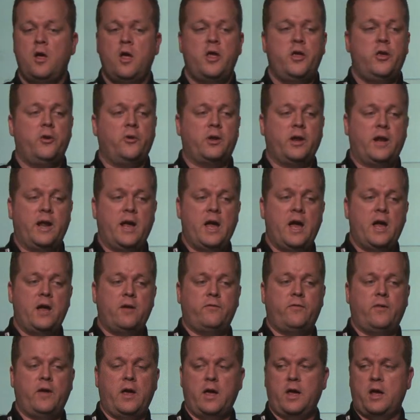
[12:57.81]
you can
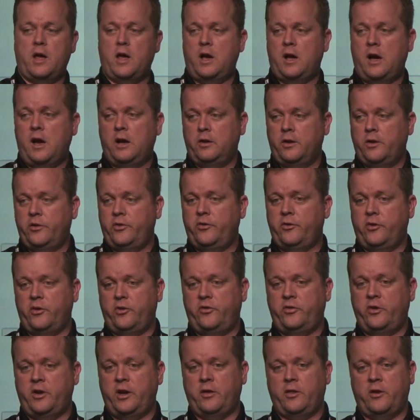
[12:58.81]
have a, uh, a, listener
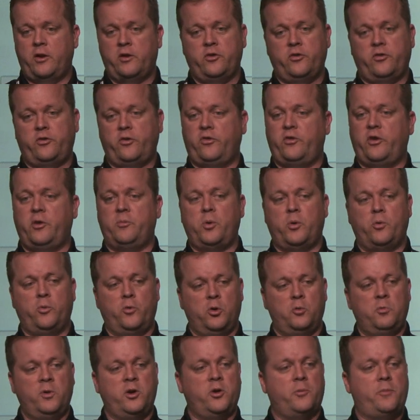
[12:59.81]
sitting there, just a simple
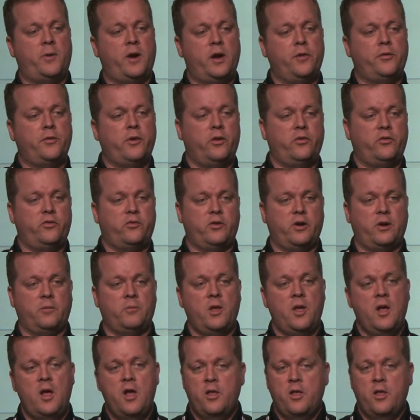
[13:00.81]
Ruby or Python script,